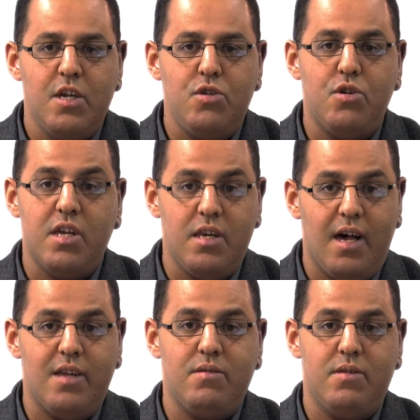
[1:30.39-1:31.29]
You
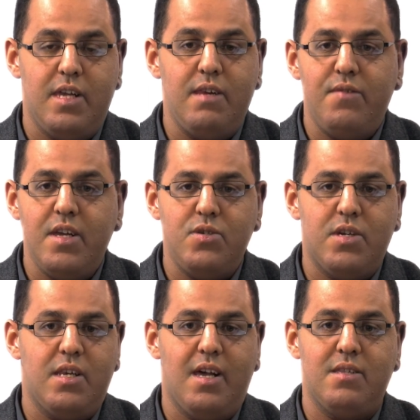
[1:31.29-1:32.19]
cannot innovate, you
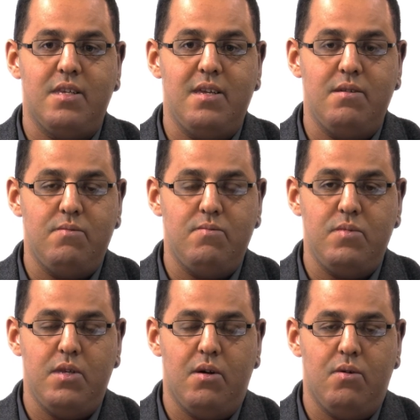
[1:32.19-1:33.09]
cannot,
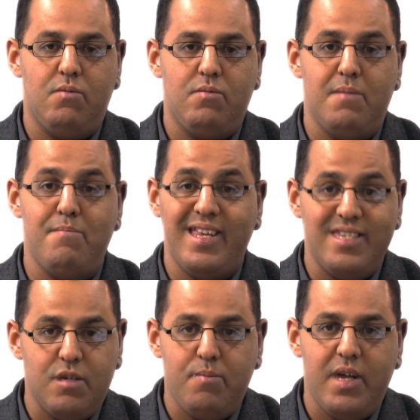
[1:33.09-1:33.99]
you know,
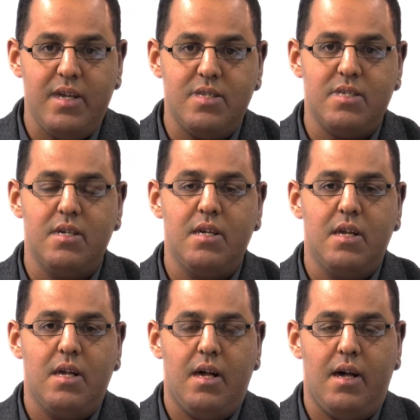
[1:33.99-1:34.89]
emancipate
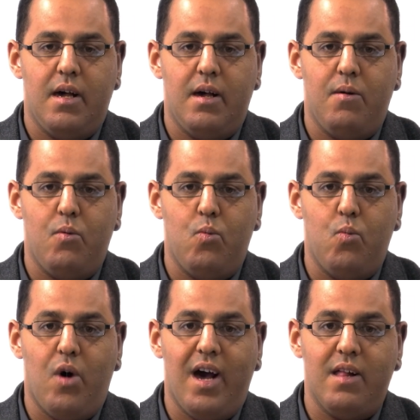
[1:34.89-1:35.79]

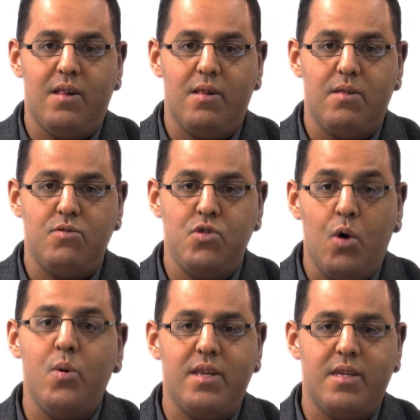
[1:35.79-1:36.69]
while
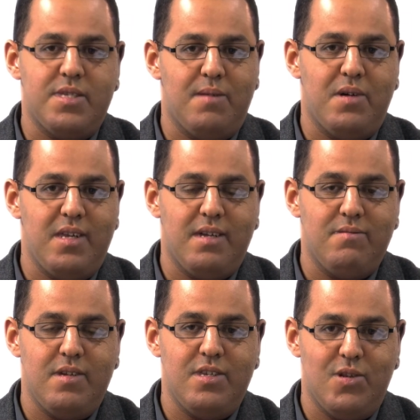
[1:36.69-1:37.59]
knowing that somebody
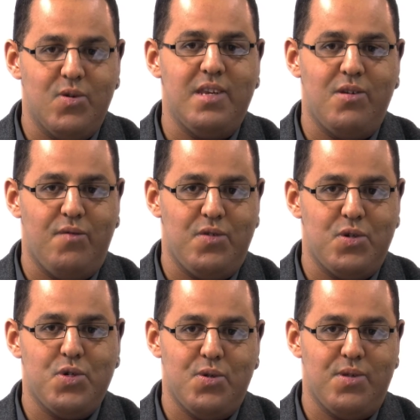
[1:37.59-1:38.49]
is looking over your
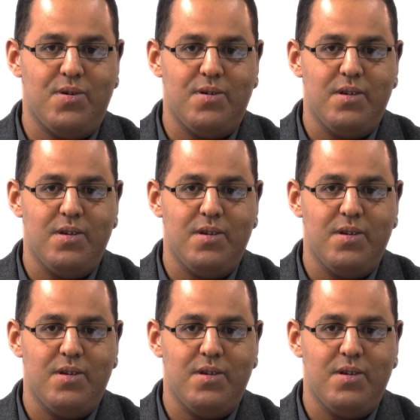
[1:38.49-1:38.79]
shoulder.